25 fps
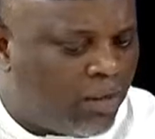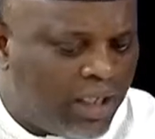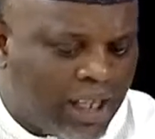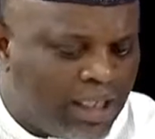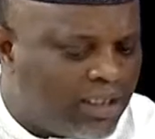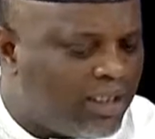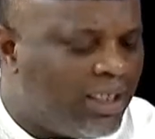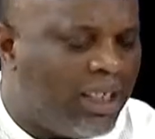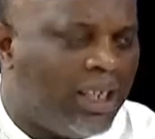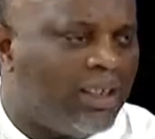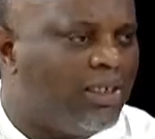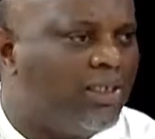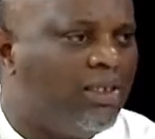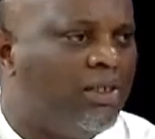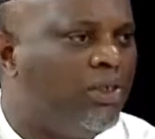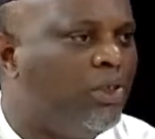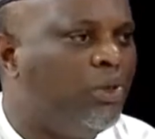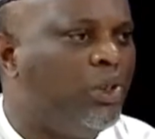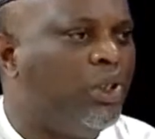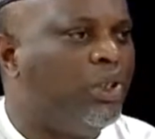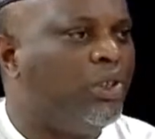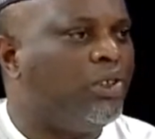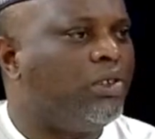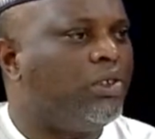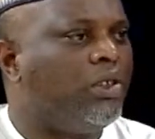Let's get
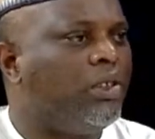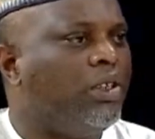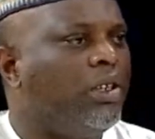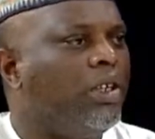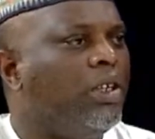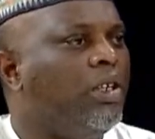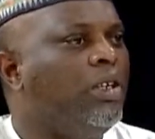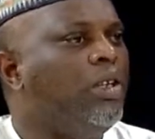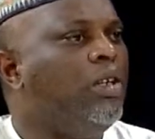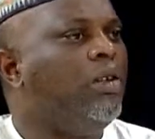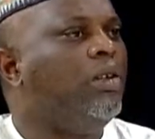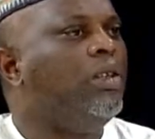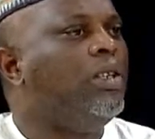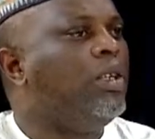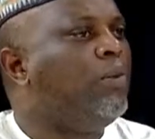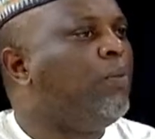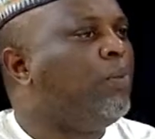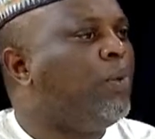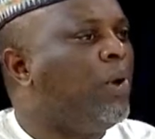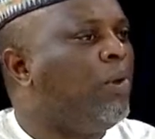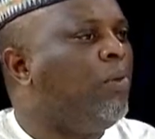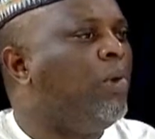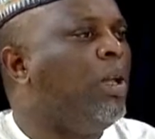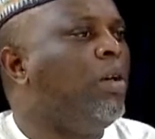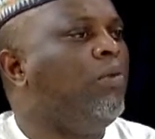serious. The
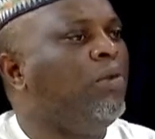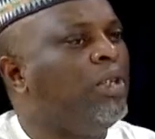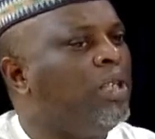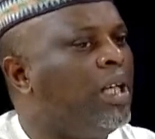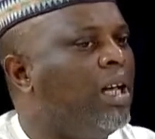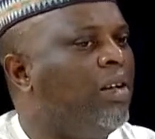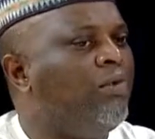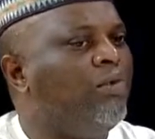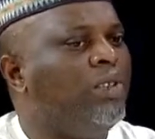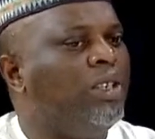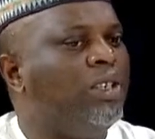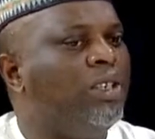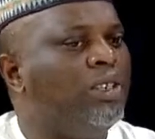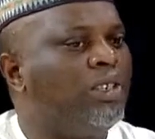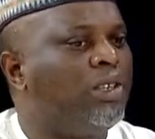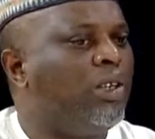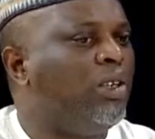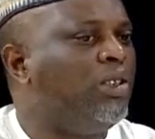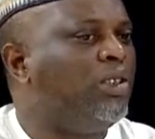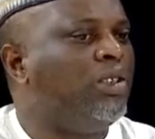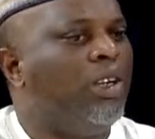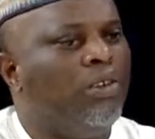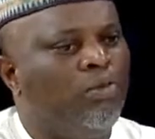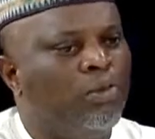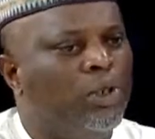problem we have in this
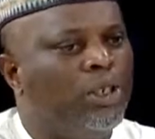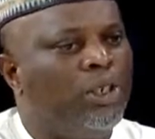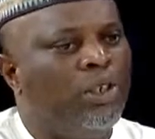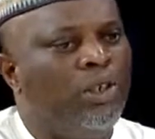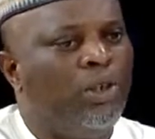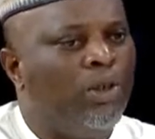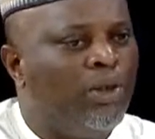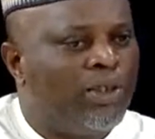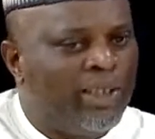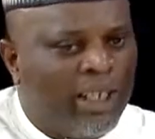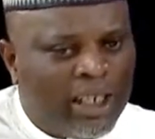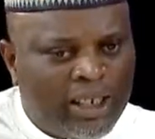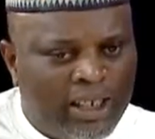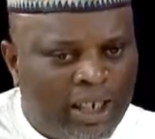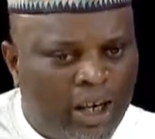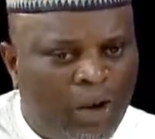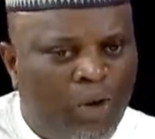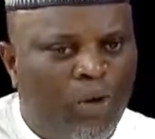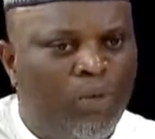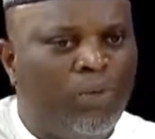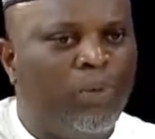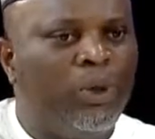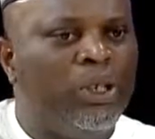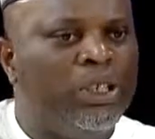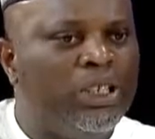country, everybody looks at their
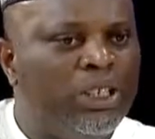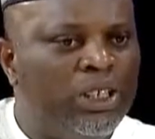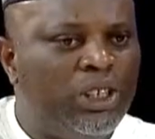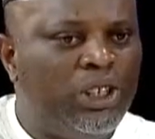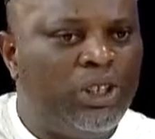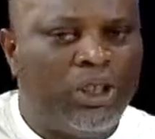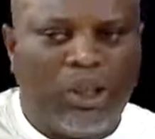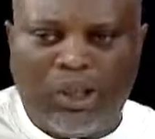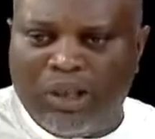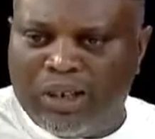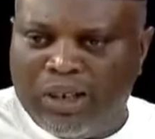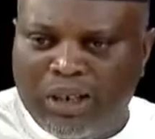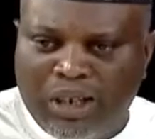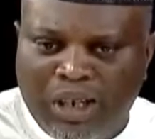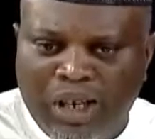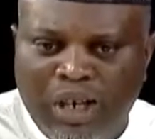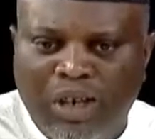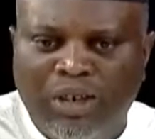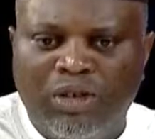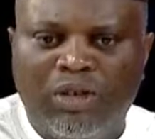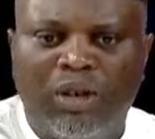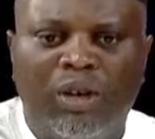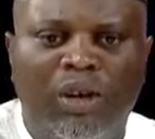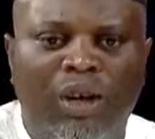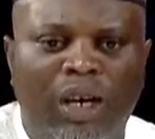own position.
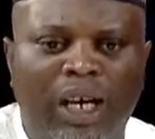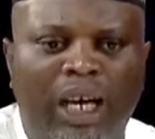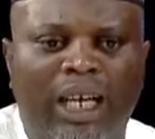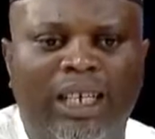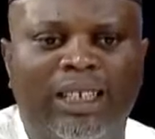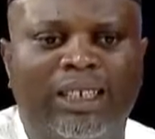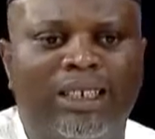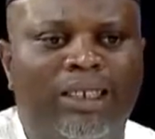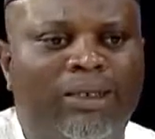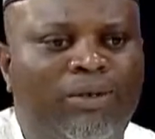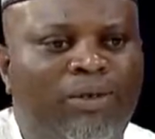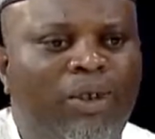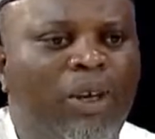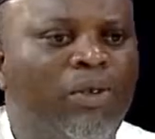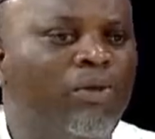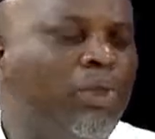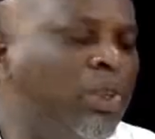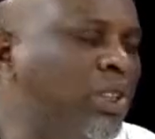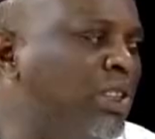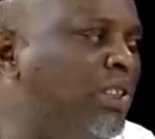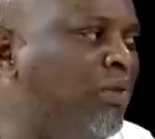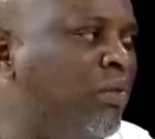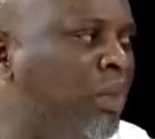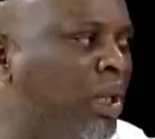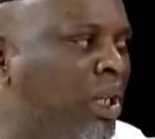So long as it
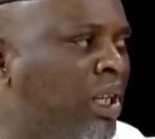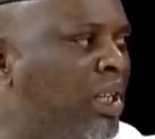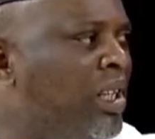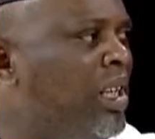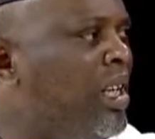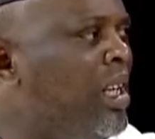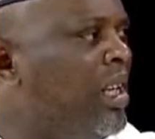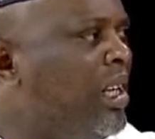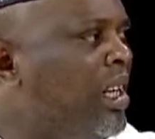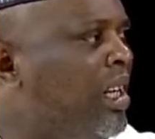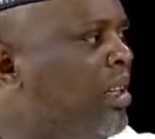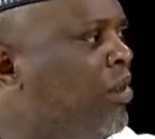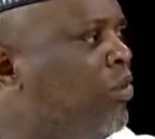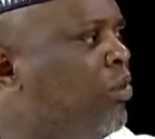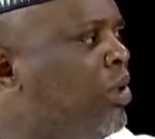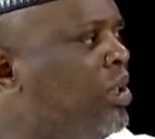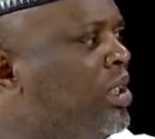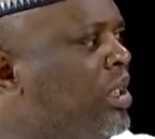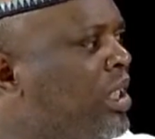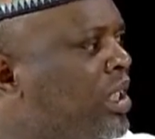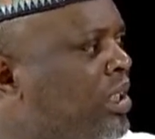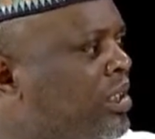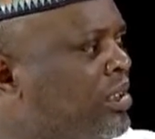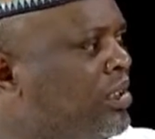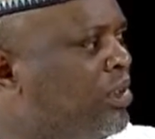favors me, let
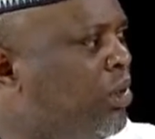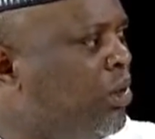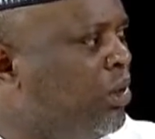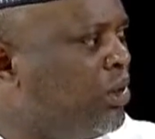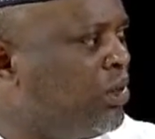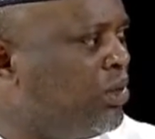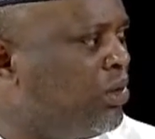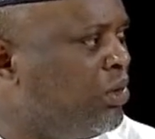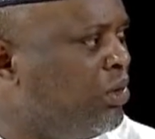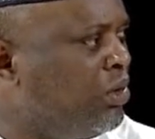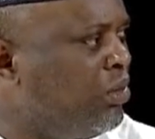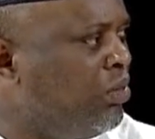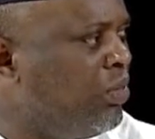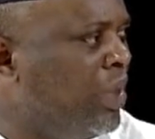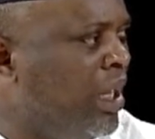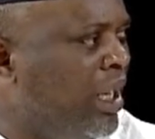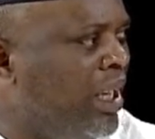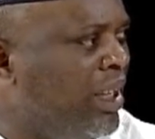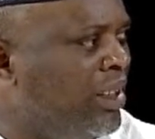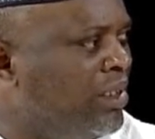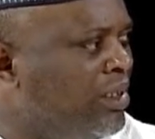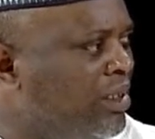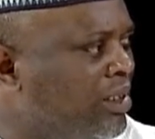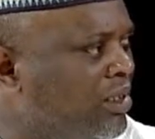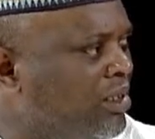everybody else go to
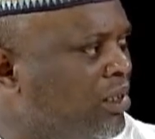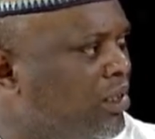blazes.